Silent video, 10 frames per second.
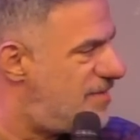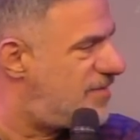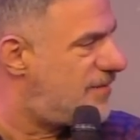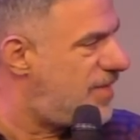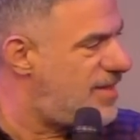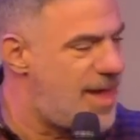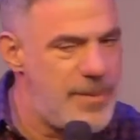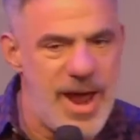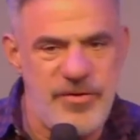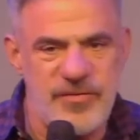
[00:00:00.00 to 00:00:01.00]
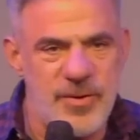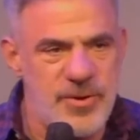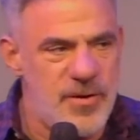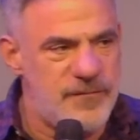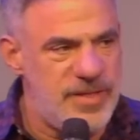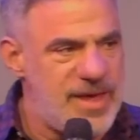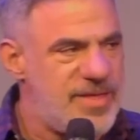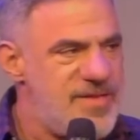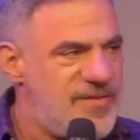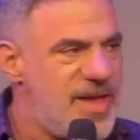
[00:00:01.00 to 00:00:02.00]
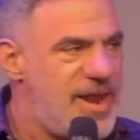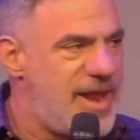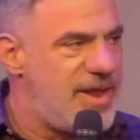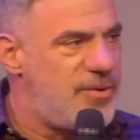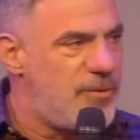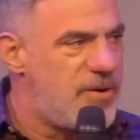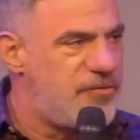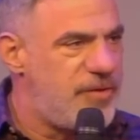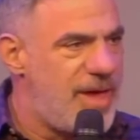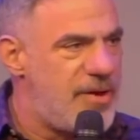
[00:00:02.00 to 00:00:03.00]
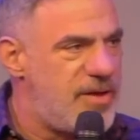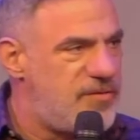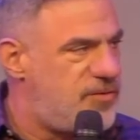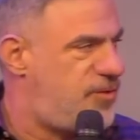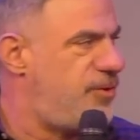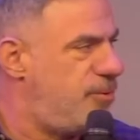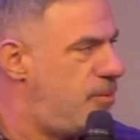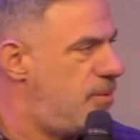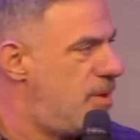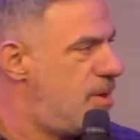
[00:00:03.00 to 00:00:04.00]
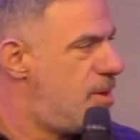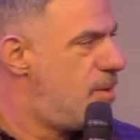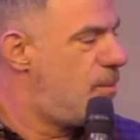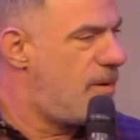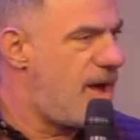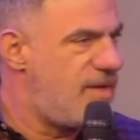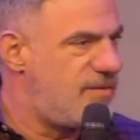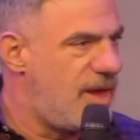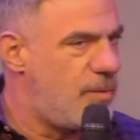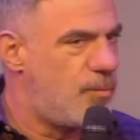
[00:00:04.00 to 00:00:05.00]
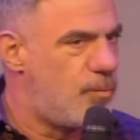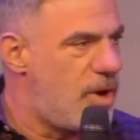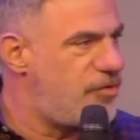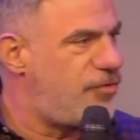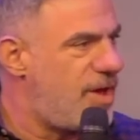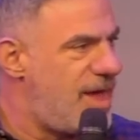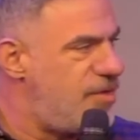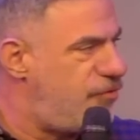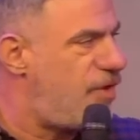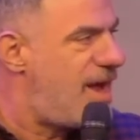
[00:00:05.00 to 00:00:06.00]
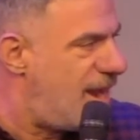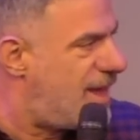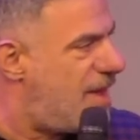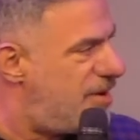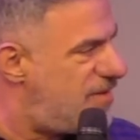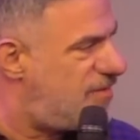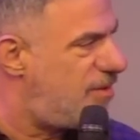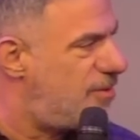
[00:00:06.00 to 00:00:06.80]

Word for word: and stuff yeah. like that. But I just don't know if Liechtenstein and Andorra should count as two, whereas like Russia and China count as two.